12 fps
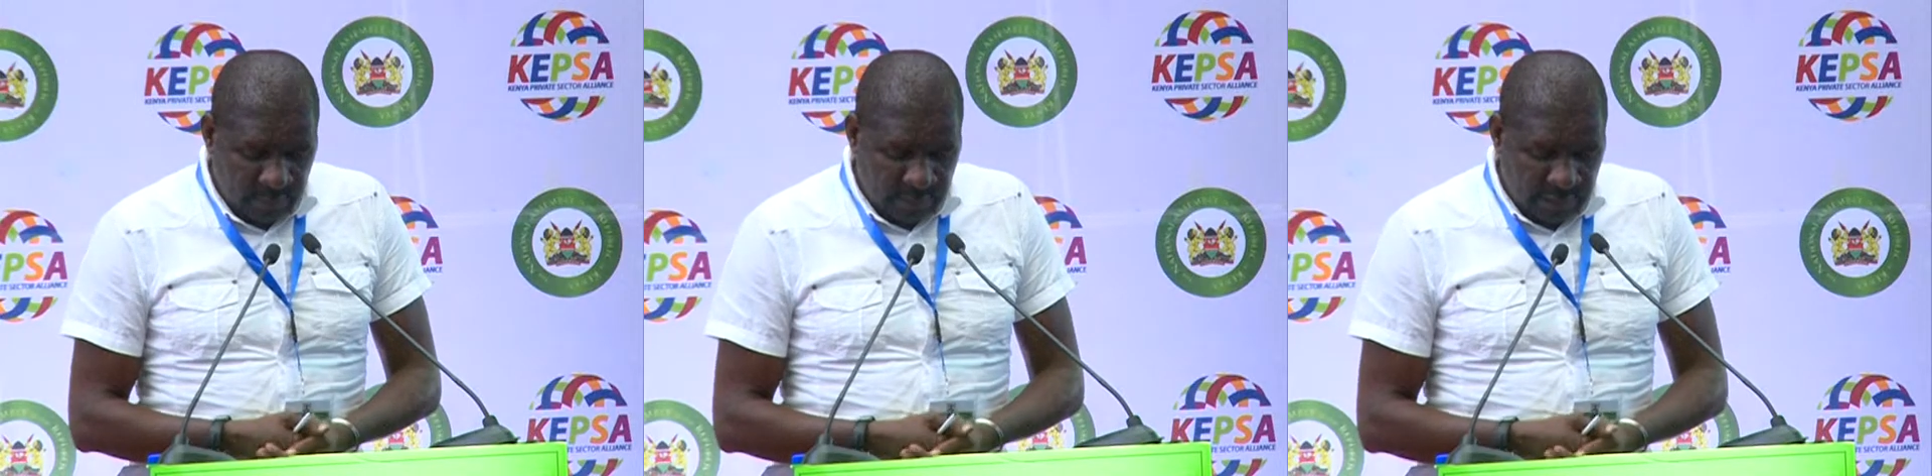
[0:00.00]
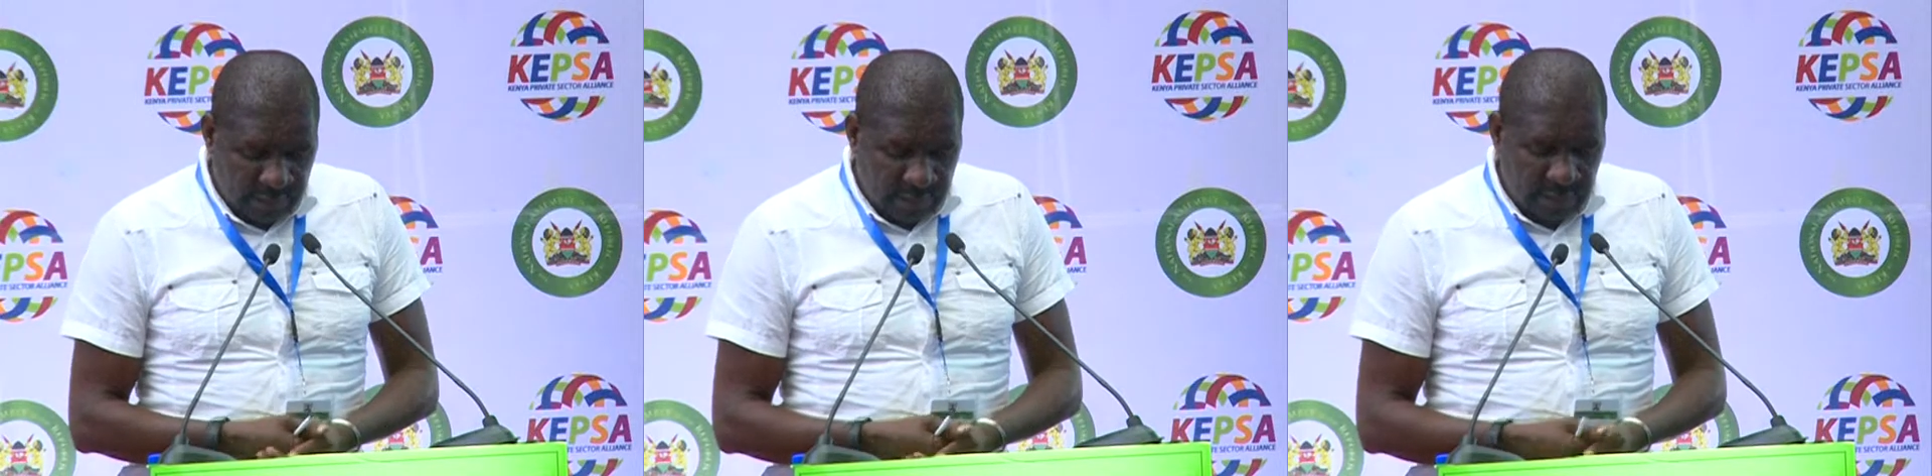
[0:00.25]

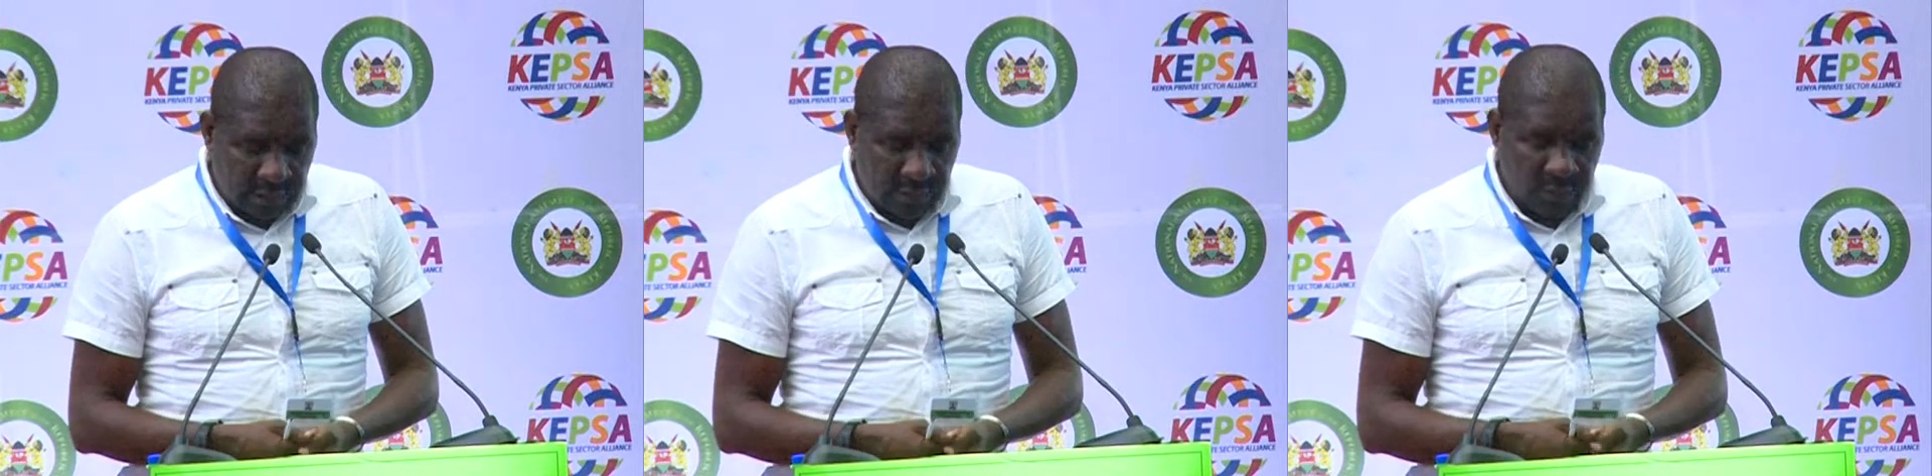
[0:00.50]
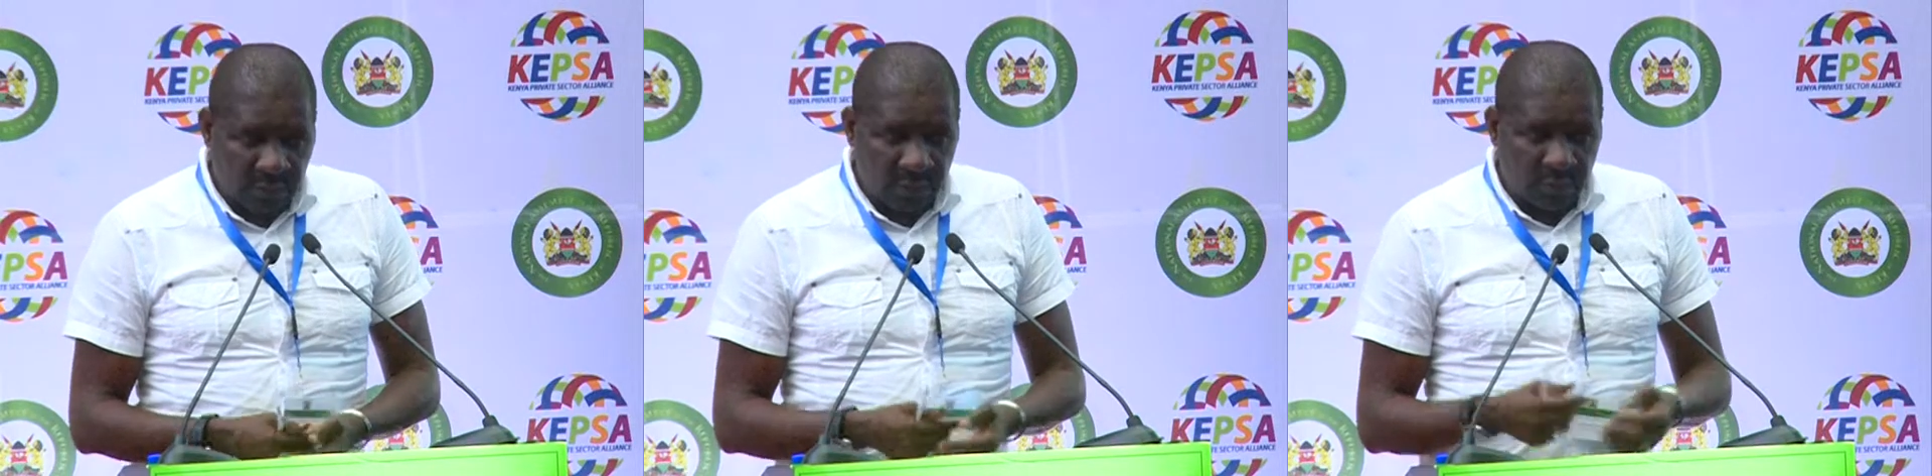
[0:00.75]
that
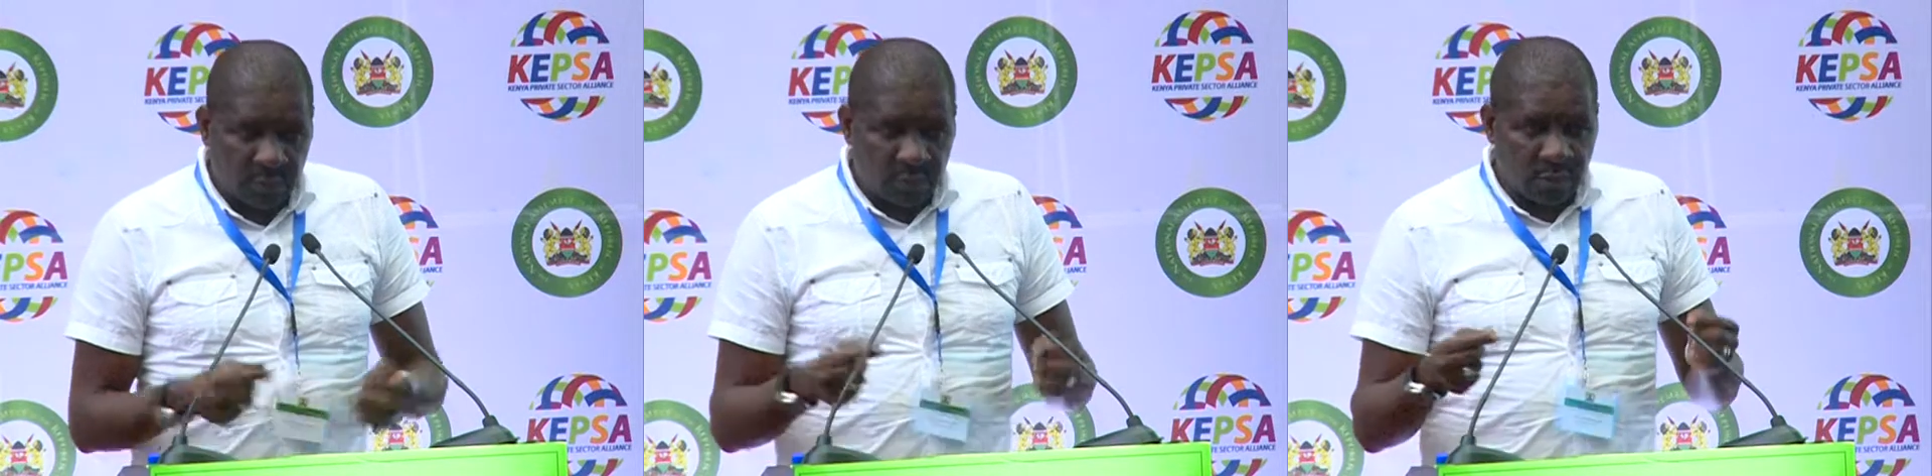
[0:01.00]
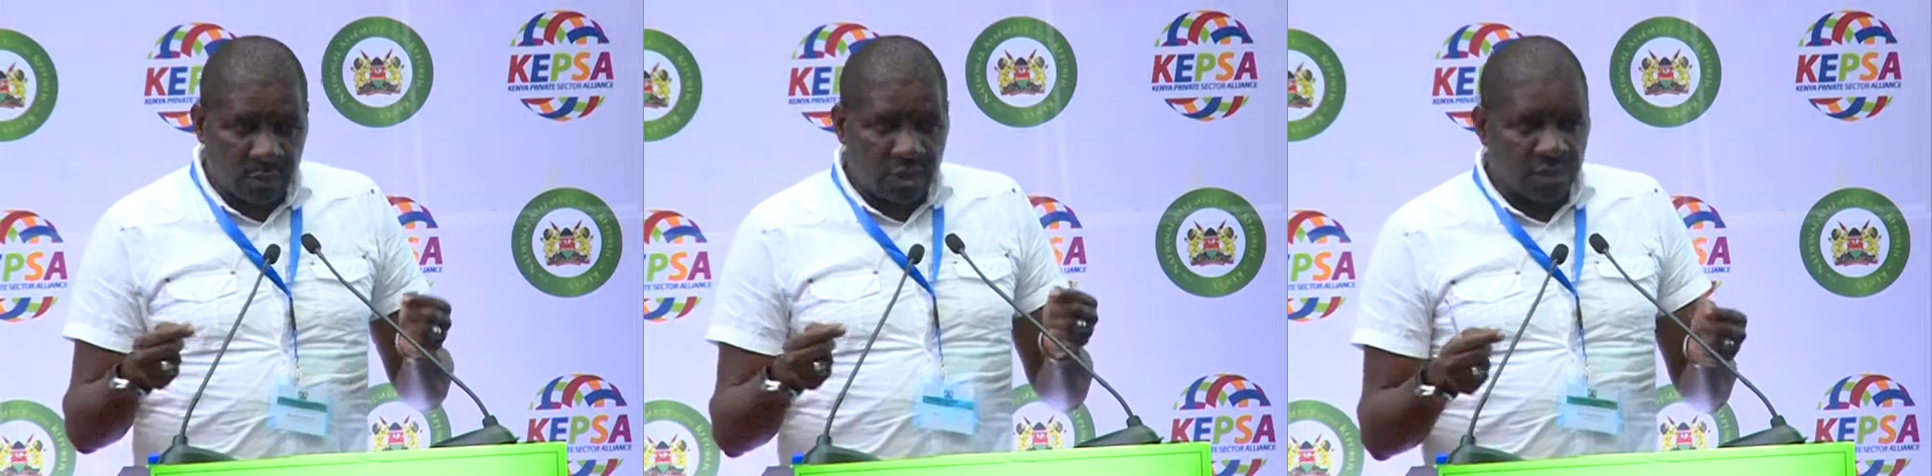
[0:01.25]
they
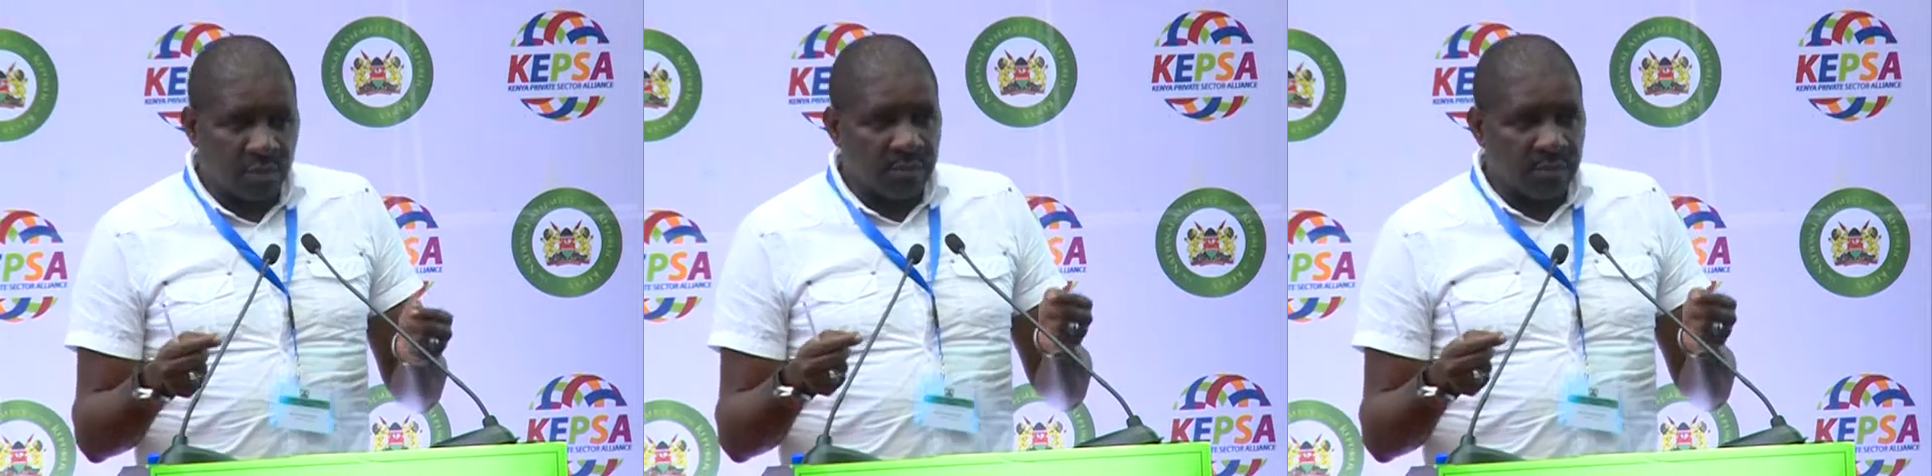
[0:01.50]
consume